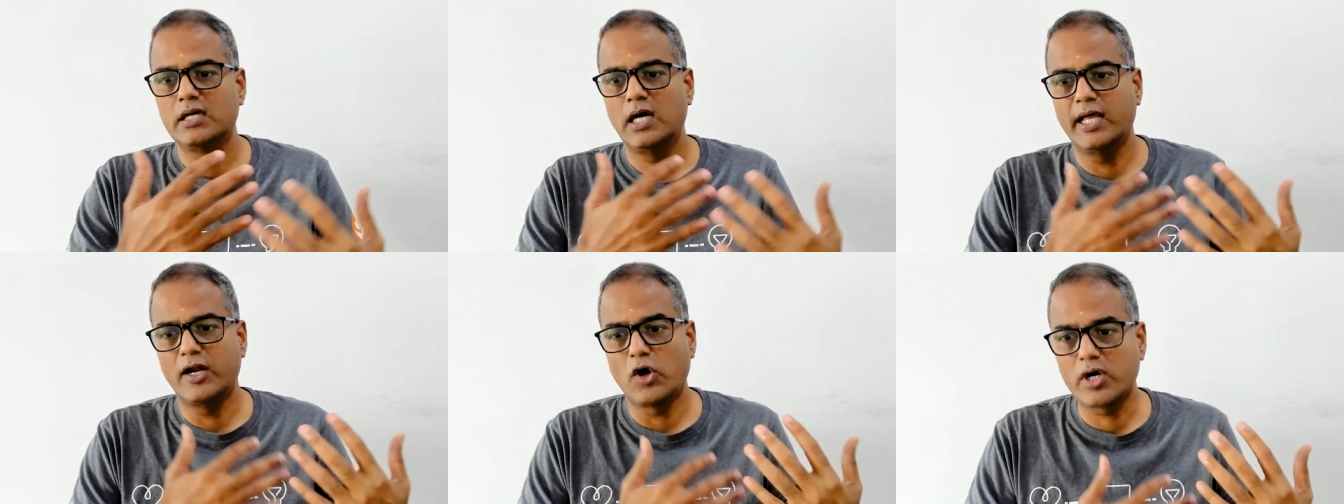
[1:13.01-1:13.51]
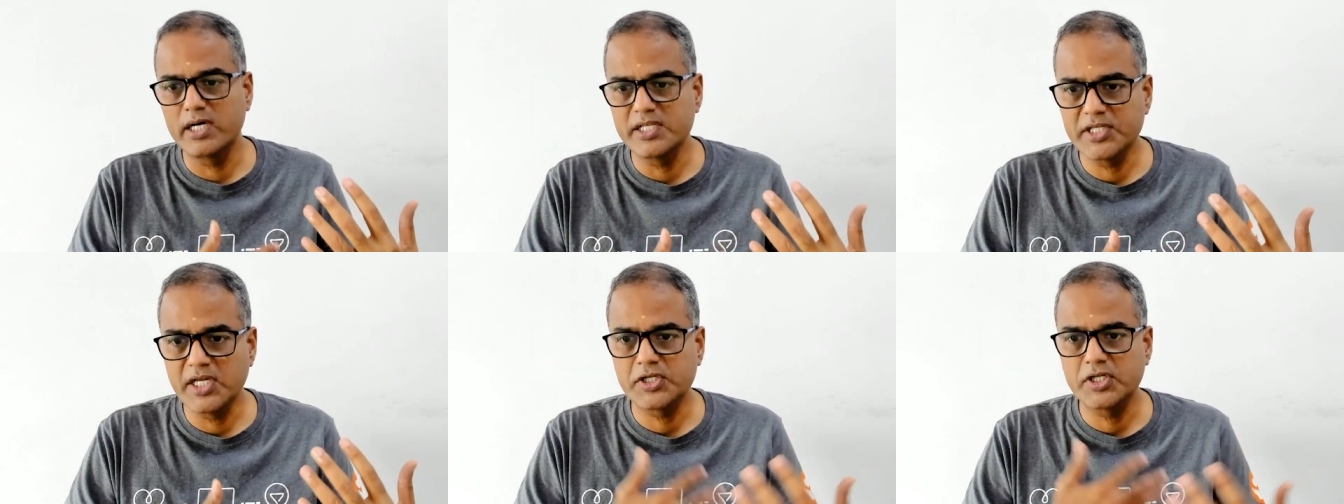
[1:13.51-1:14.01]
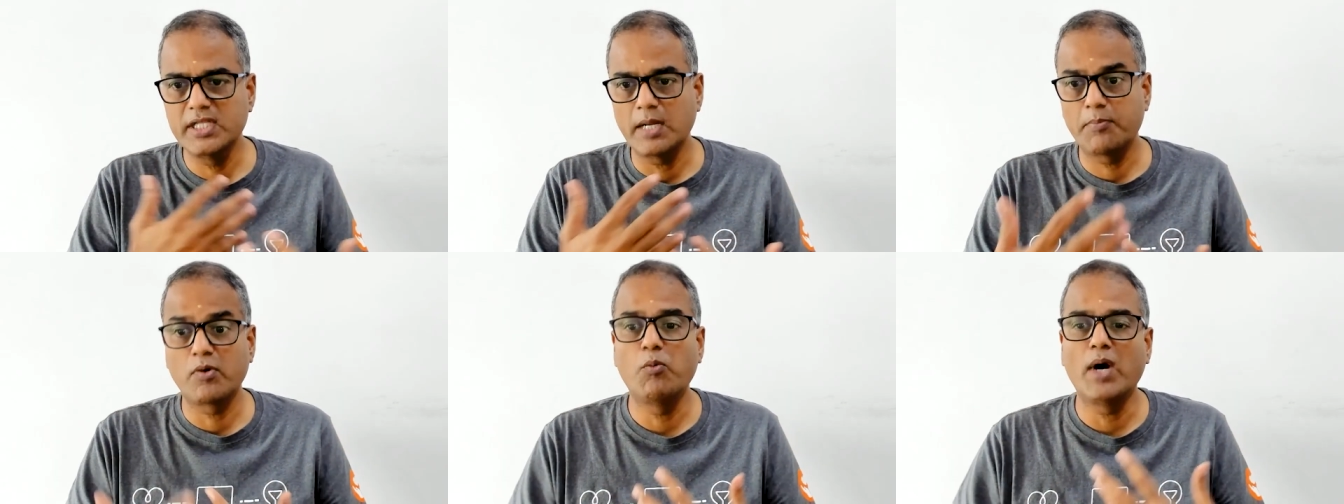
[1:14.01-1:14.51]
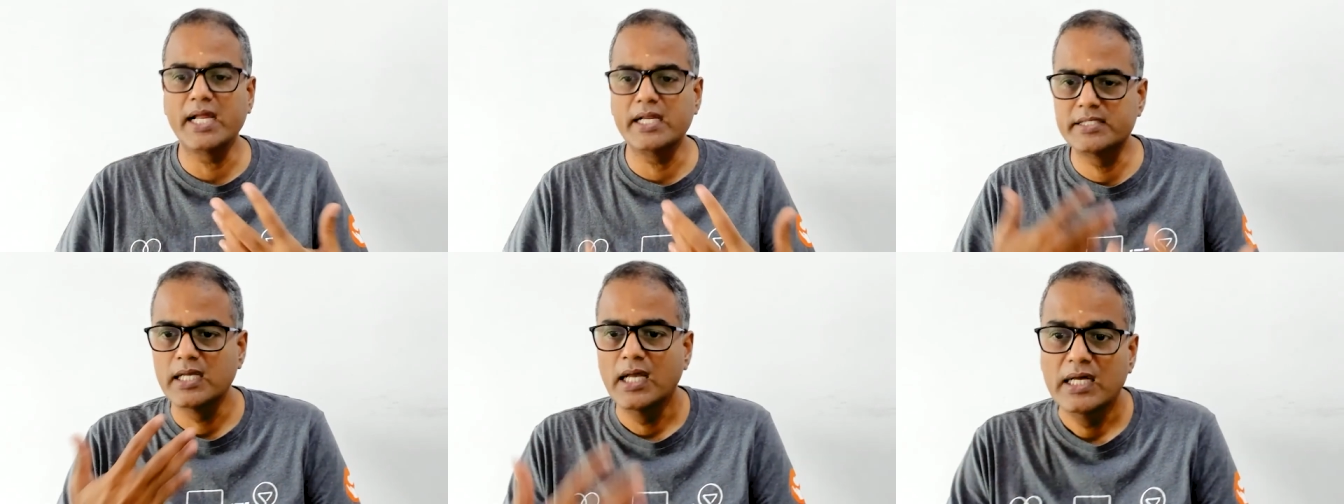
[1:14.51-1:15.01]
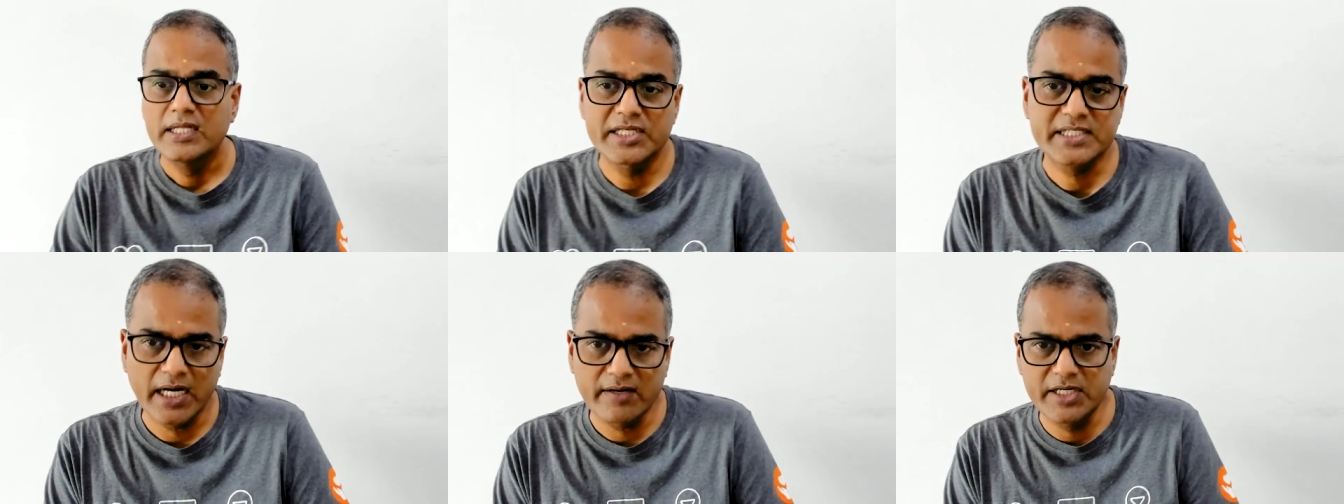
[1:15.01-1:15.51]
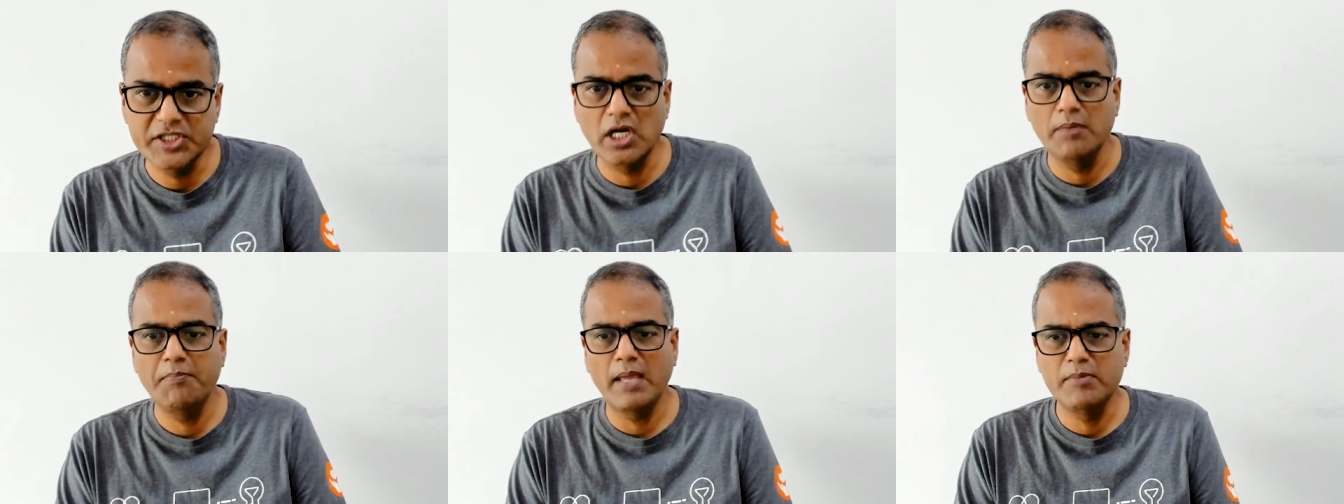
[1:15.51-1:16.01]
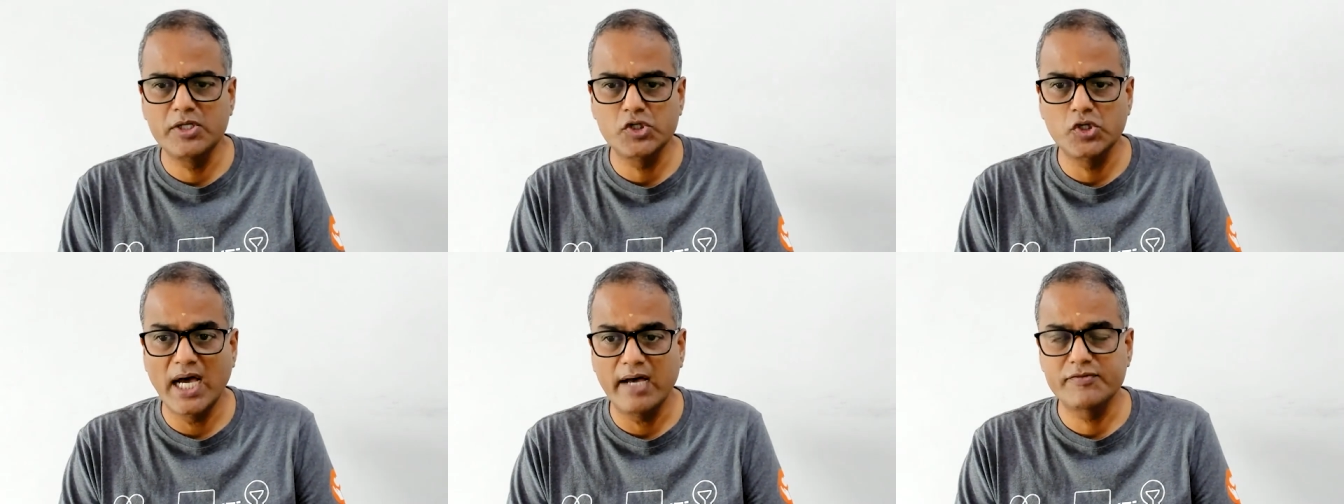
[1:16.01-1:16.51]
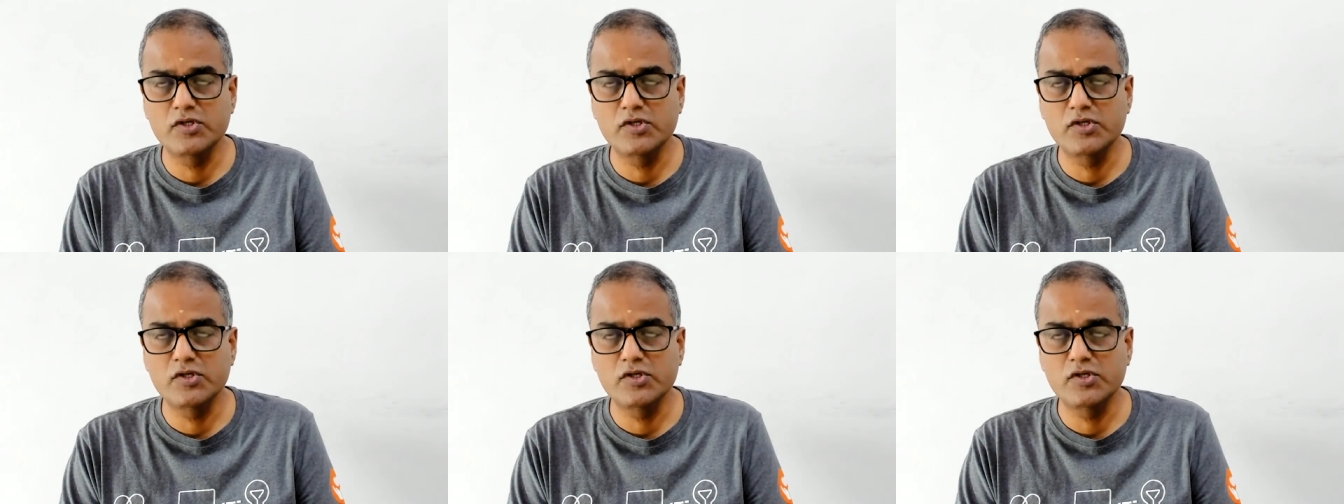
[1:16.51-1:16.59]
an organization that provides this kind of digital payment should have.